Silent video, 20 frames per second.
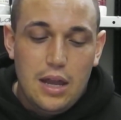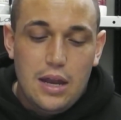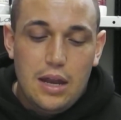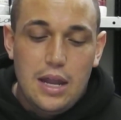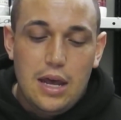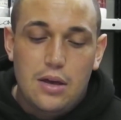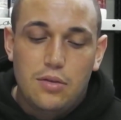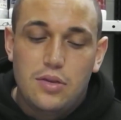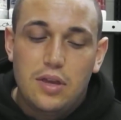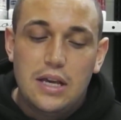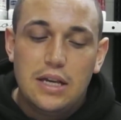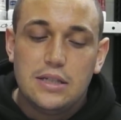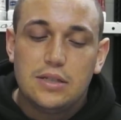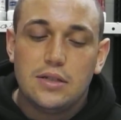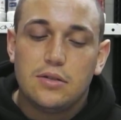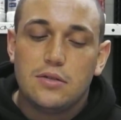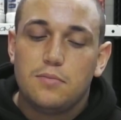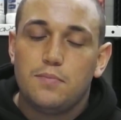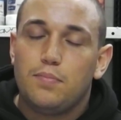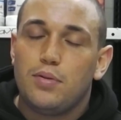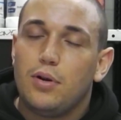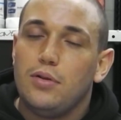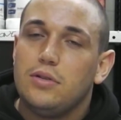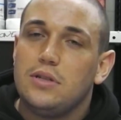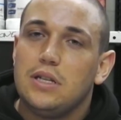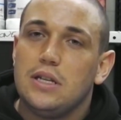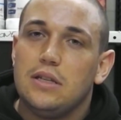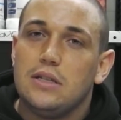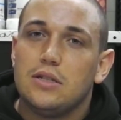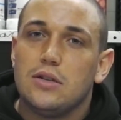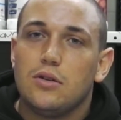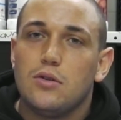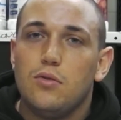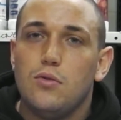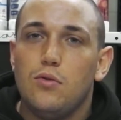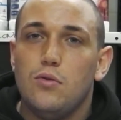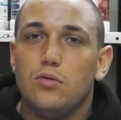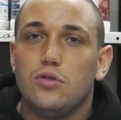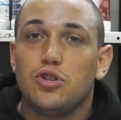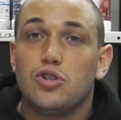Now, these proteins are
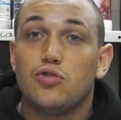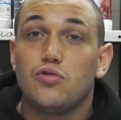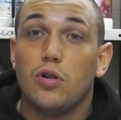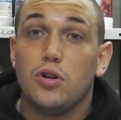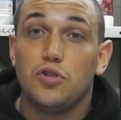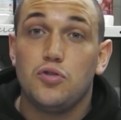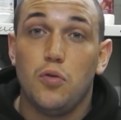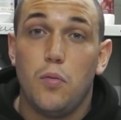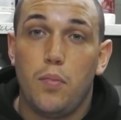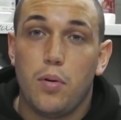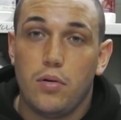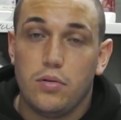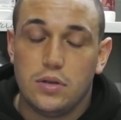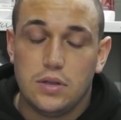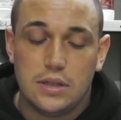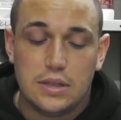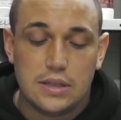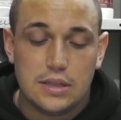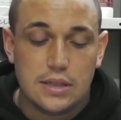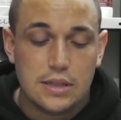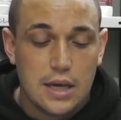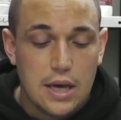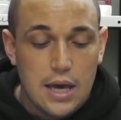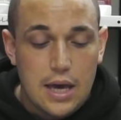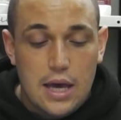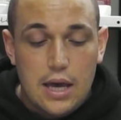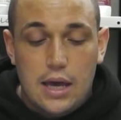called structural proteins.